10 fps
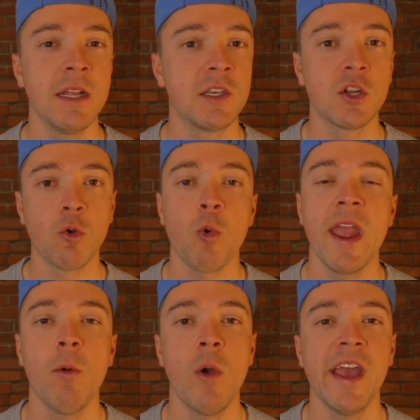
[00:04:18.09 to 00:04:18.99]
it's a
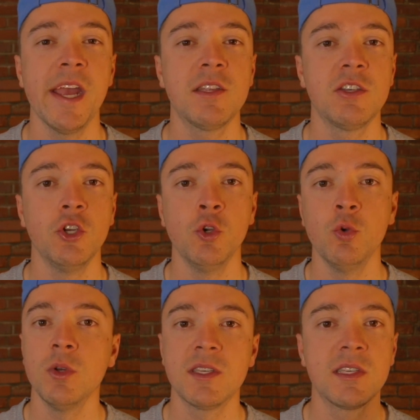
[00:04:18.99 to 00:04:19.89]
great way
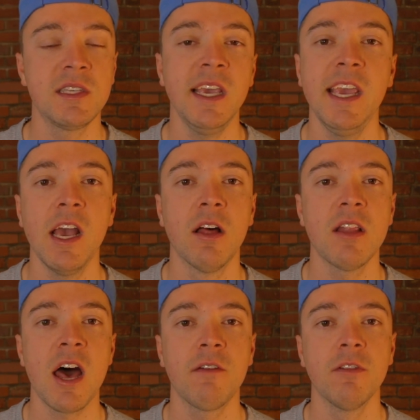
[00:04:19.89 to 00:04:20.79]
to see a
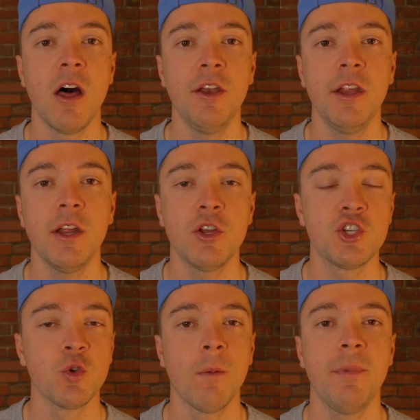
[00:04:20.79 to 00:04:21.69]
lot of London in a
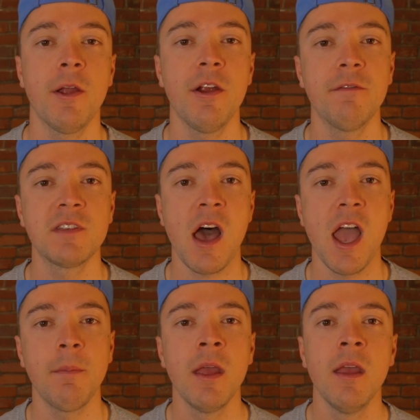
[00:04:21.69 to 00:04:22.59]
short period of time.